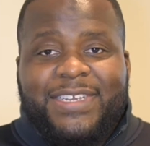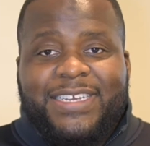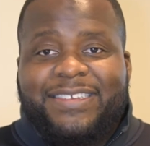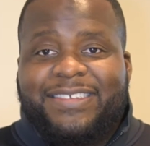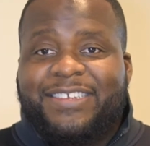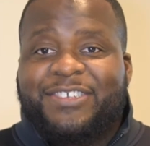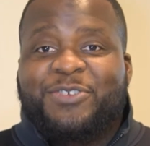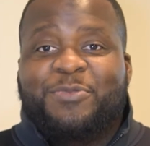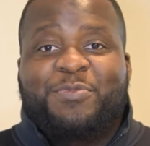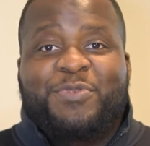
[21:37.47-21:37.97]

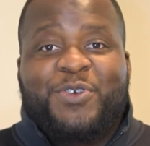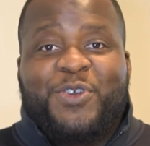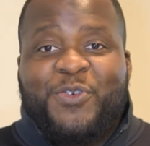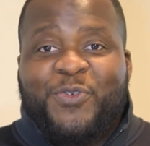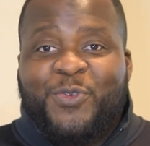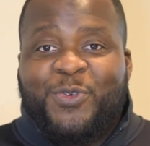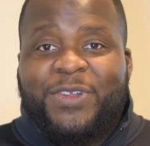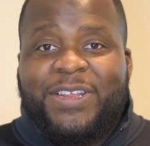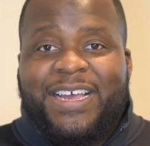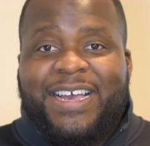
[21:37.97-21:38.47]
Such a
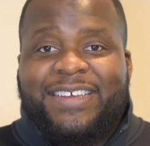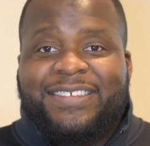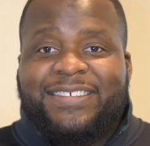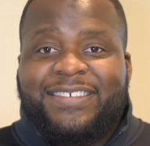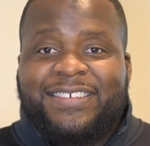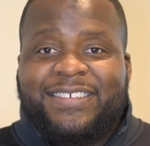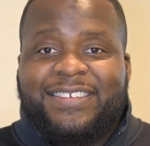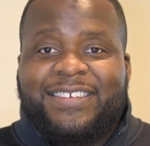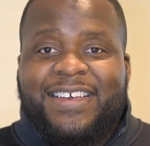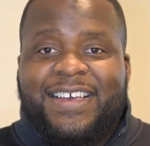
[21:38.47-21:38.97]
beautiful
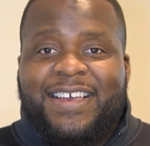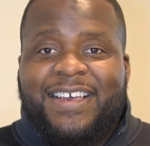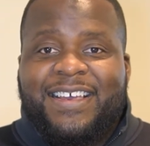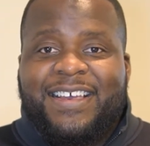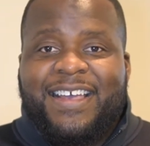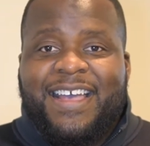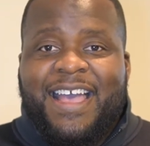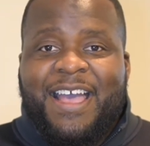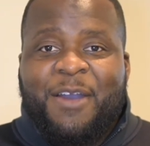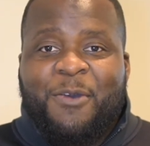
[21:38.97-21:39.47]
lesson,
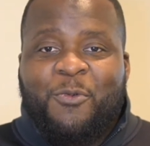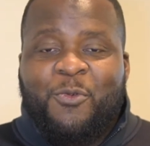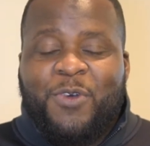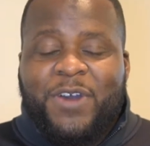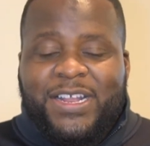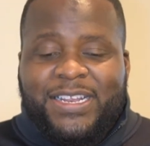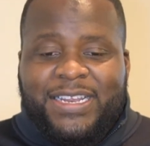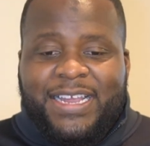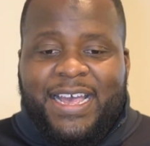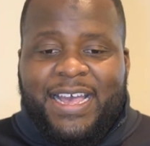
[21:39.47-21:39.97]
and
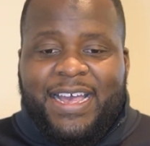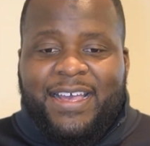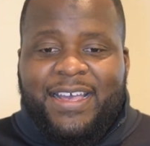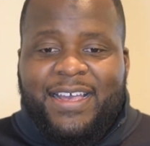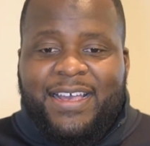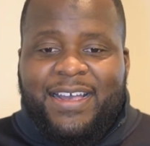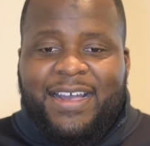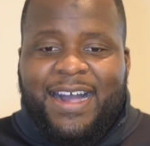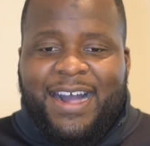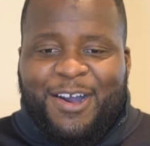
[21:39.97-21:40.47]
one
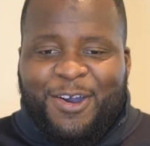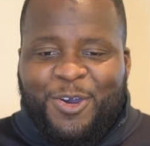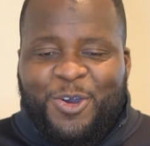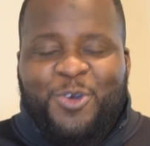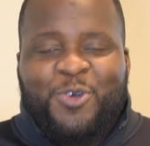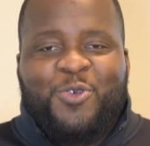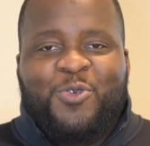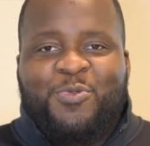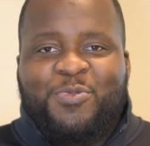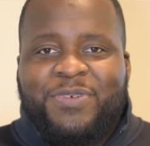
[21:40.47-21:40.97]
that I
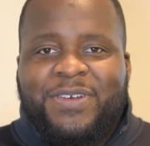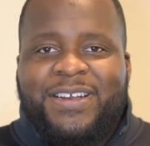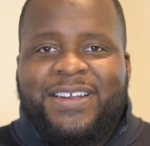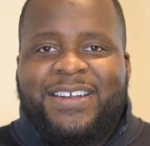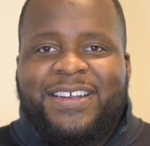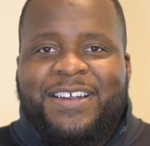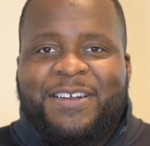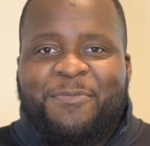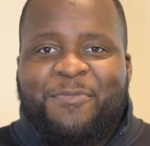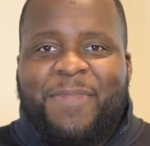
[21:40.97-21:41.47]
hope
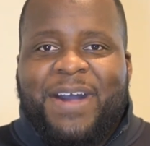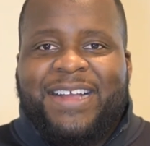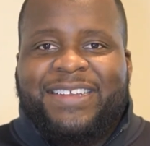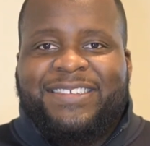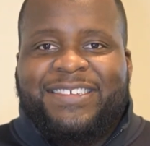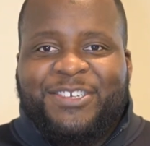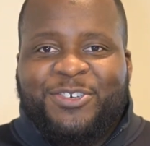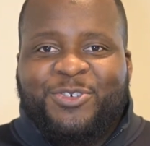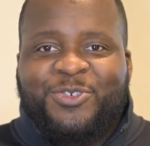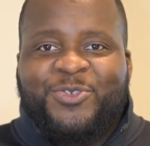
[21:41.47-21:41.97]
my
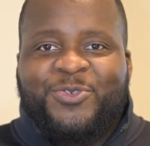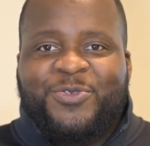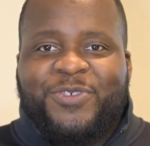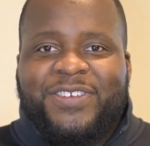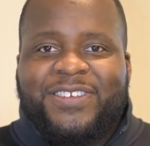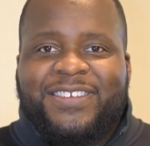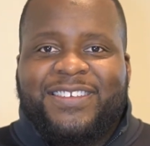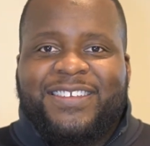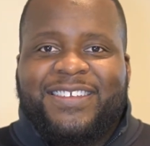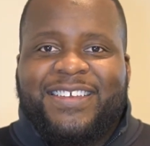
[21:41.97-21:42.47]

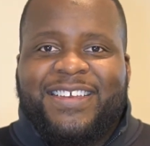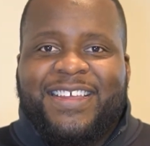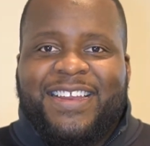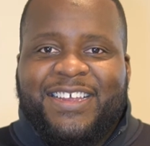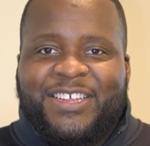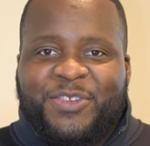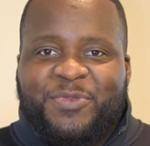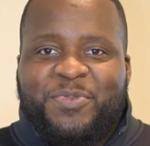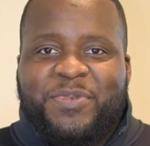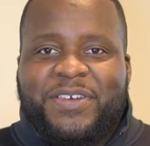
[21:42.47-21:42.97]
children can
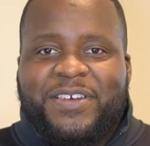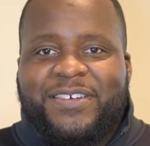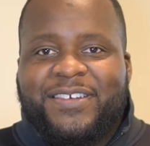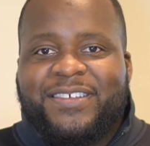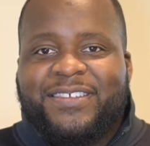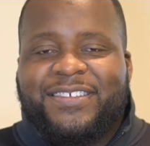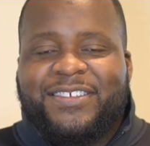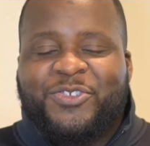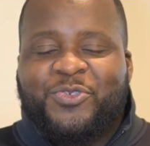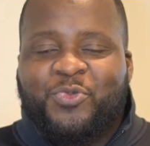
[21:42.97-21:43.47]

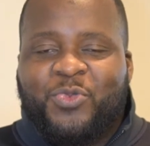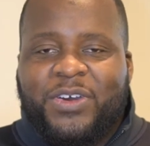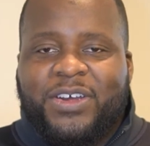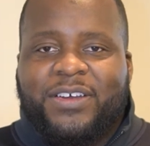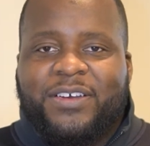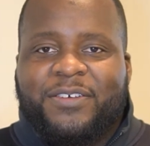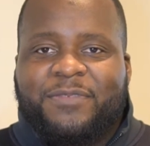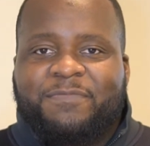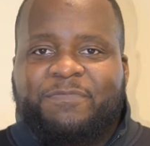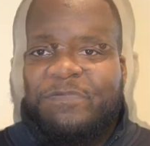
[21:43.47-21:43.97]
experience as
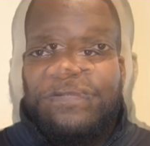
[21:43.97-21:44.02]
well.